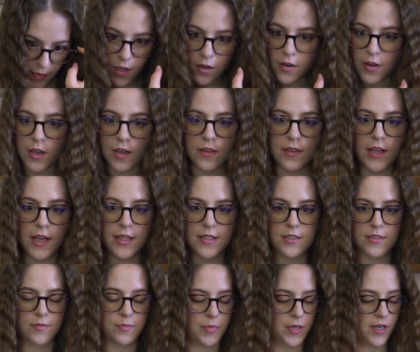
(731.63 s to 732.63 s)
Okay,
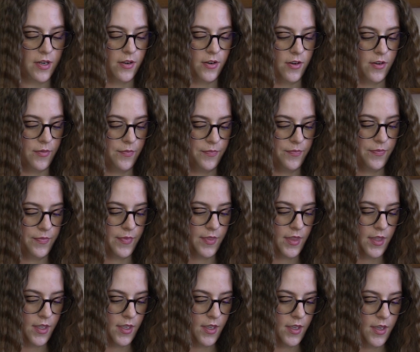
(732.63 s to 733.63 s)
that's better.
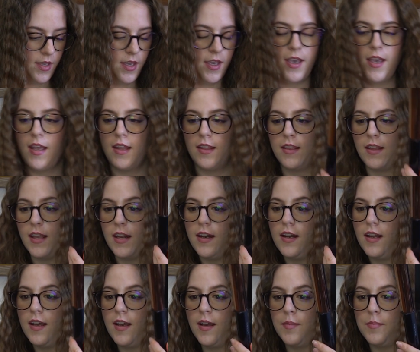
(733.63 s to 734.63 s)
And then
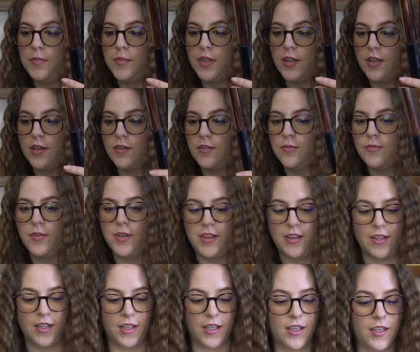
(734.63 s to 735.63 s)
I'm done with
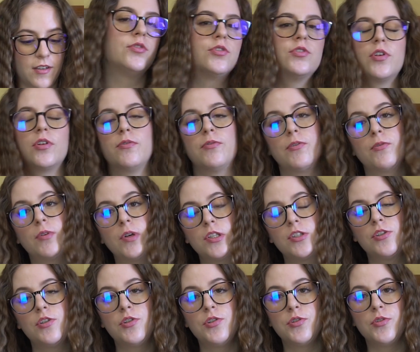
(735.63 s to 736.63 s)
the heat. So if you want
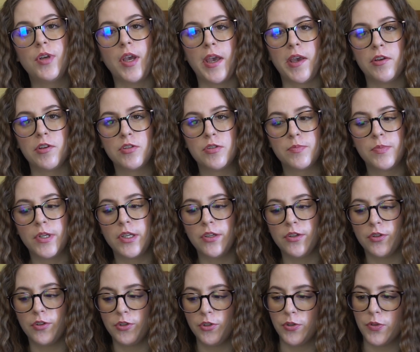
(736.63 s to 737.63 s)
to do hairspray, you
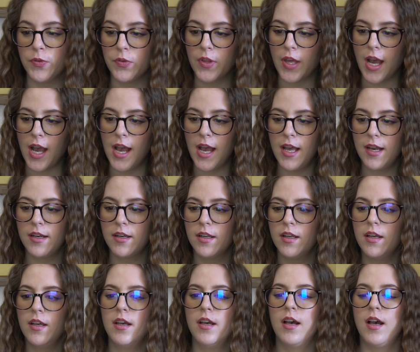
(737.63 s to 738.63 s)
can do that.
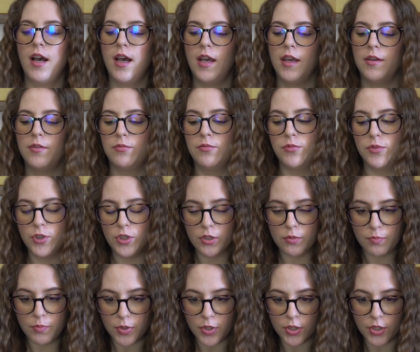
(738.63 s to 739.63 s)
I would
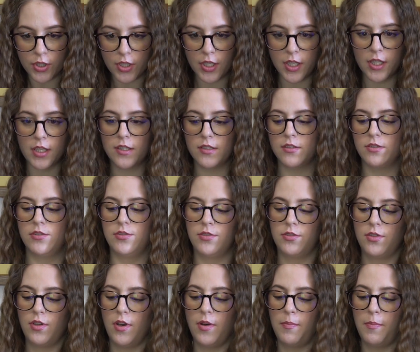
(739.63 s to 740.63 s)
put in
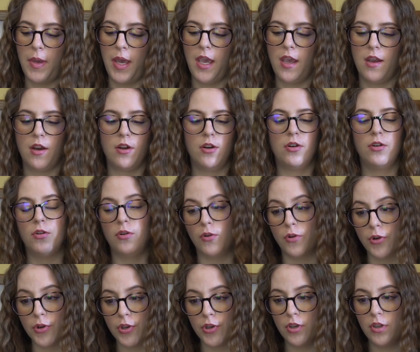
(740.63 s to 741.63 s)
some hair
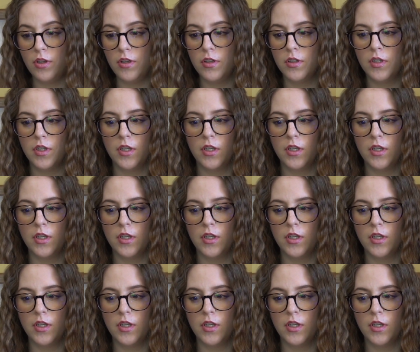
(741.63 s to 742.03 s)
oil.